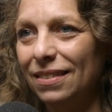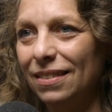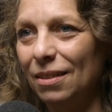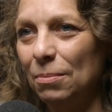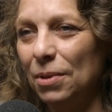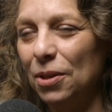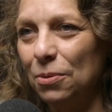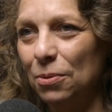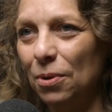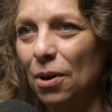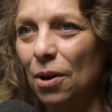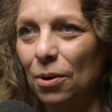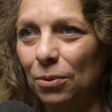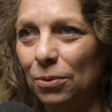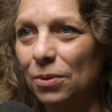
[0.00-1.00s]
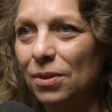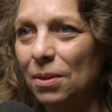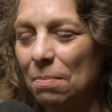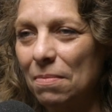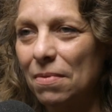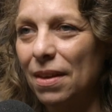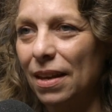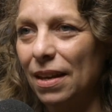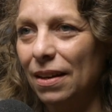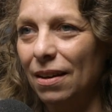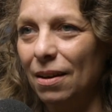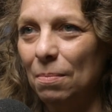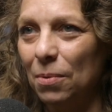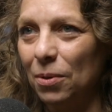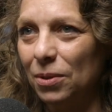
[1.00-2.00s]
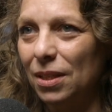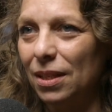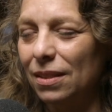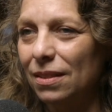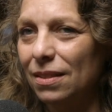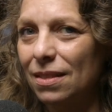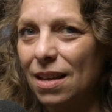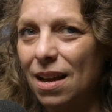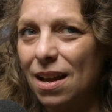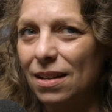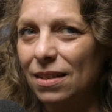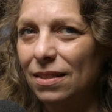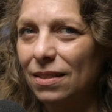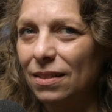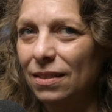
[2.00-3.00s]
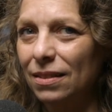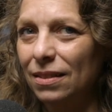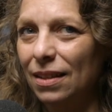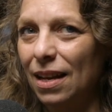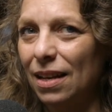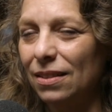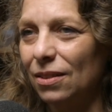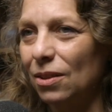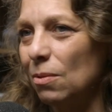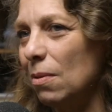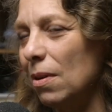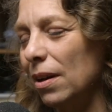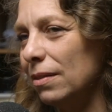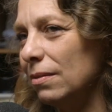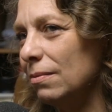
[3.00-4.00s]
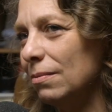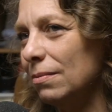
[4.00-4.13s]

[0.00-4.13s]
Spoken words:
And we all hold something in our bodies that hasn't quite